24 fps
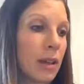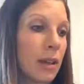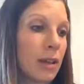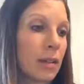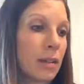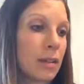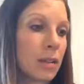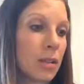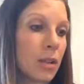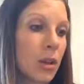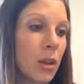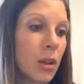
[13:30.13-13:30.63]

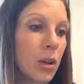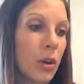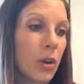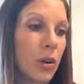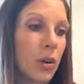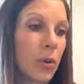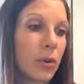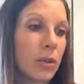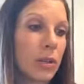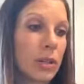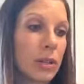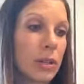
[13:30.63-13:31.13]

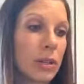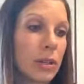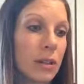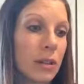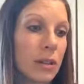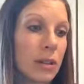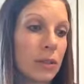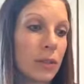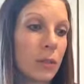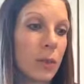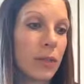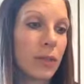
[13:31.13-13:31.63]
So
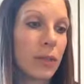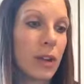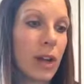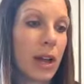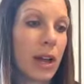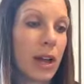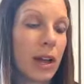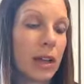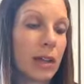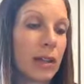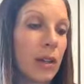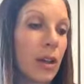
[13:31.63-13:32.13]
we've
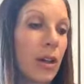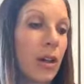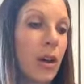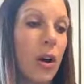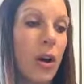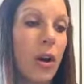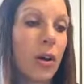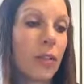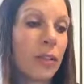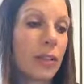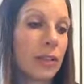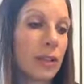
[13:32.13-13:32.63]
got
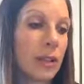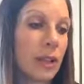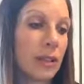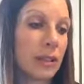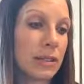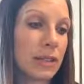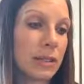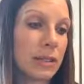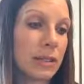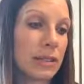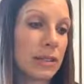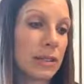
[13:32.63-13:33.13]
all the nuts
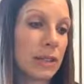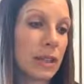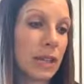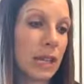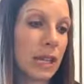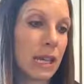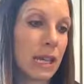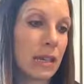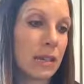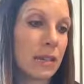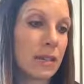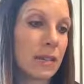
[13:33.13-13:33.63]
and
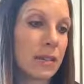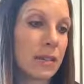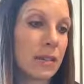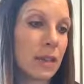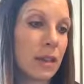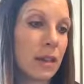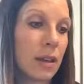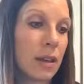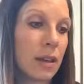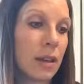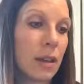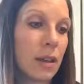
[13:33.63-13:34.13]
seeds,
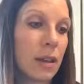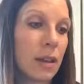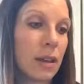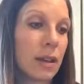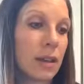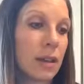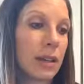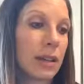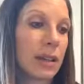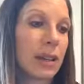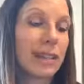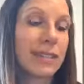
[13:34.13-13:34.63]

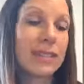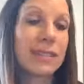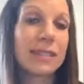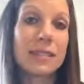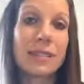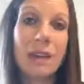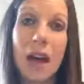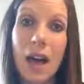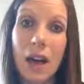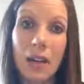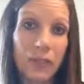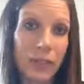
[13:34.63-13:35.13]

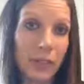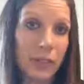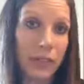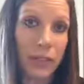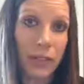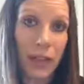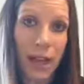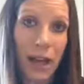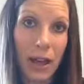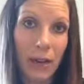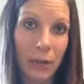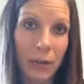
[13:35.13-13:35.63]
cassava
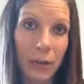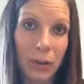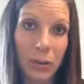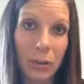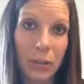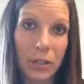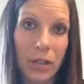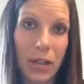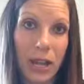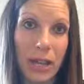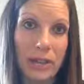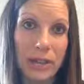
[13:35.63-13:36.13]
flour,
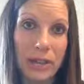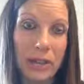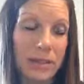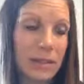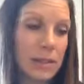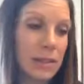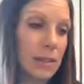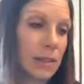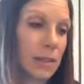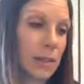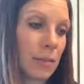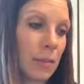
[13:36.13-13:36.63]
which has a
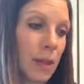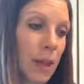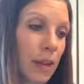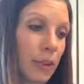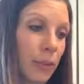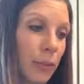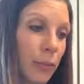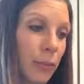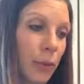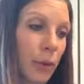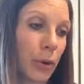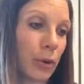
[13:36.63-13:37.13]
decent amount
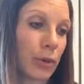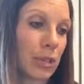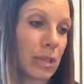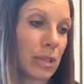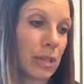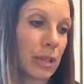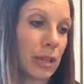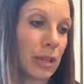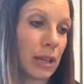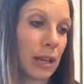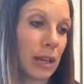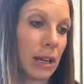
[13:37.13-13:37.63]
of
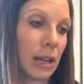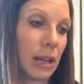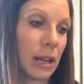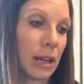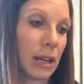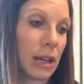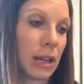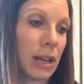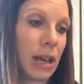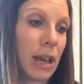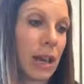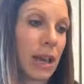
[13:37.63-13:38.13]
protein in it,
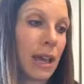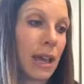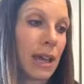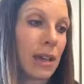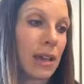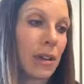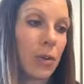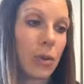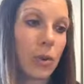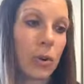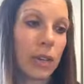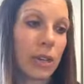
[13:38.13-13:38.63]

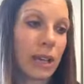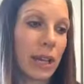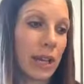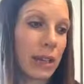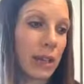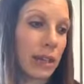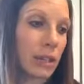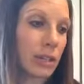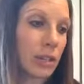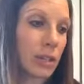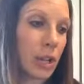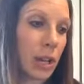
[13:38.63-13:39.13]

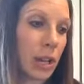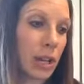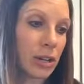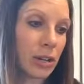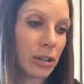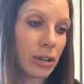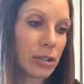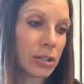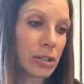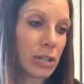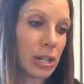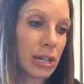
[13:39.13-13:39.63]
organic cheddar
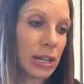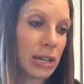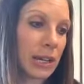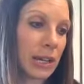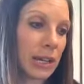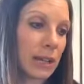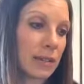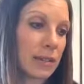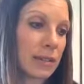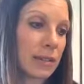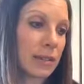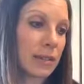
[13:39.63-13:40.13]

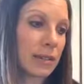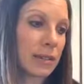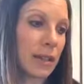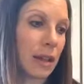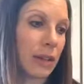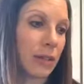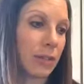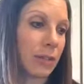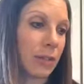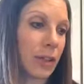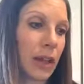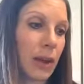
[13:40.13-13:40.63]
cheese,
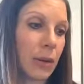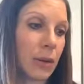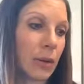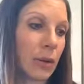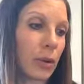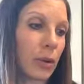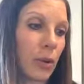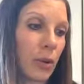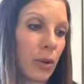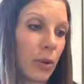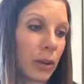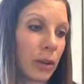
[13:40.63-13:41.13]
sunflower
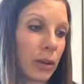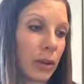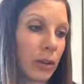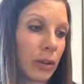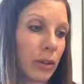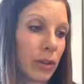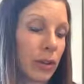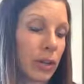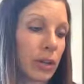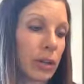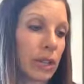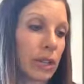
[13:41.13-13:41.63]

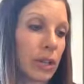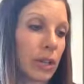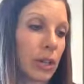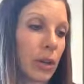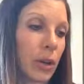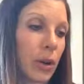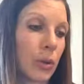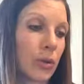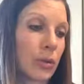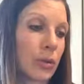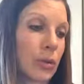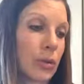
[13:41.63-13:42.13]
oil, and then it
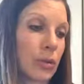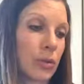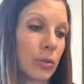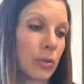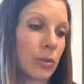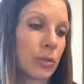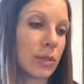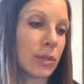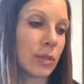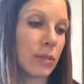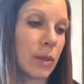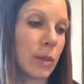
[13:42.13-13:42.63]
goes through
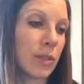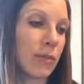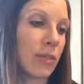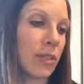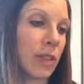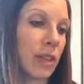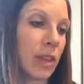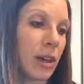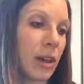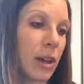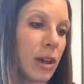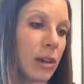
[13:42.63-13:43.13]
some of
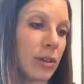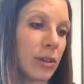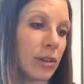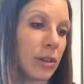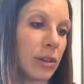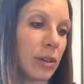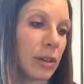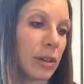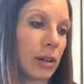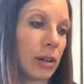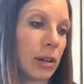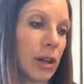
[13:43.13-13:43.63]
the
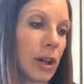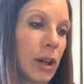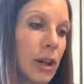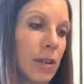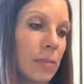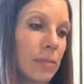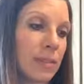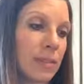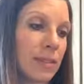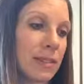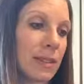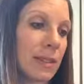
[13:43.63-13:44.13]
other
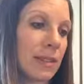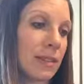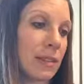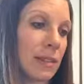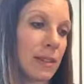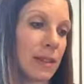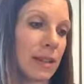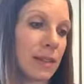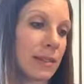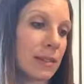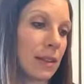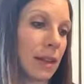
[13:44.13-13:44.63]

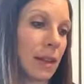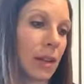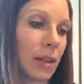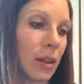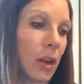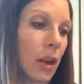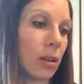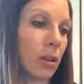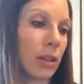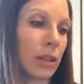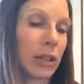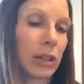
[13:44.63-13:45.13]
seasonings like
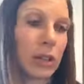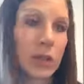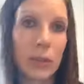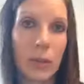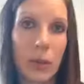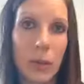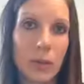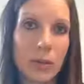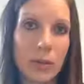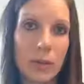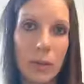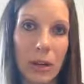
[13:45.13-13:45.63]
garlic and
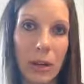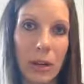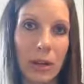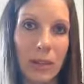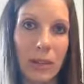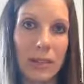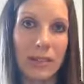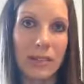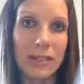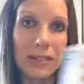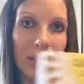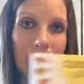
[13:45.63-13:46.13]
rosemary
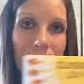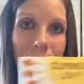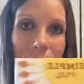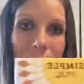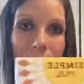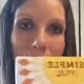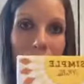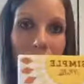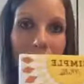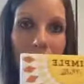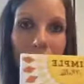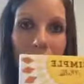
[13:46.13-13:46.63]
and stuff
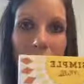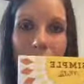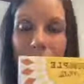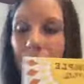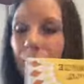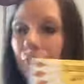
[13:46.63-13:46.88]
like that.